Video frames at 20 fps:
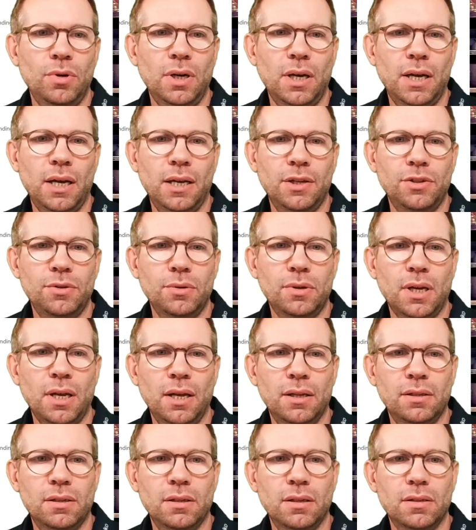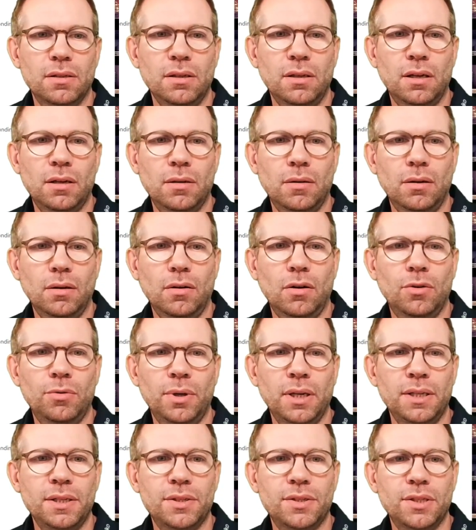and you can
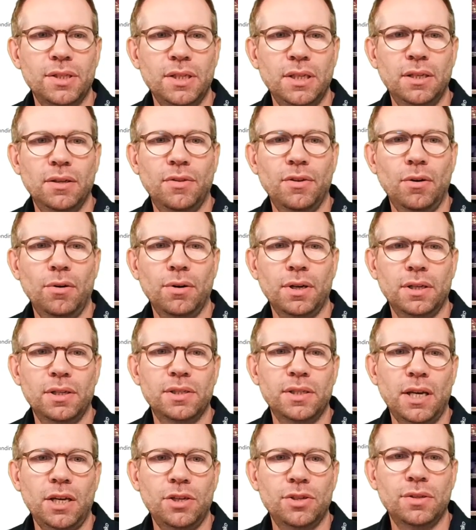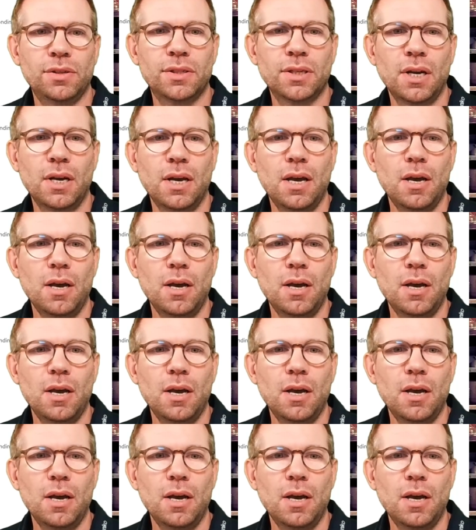already see the organizations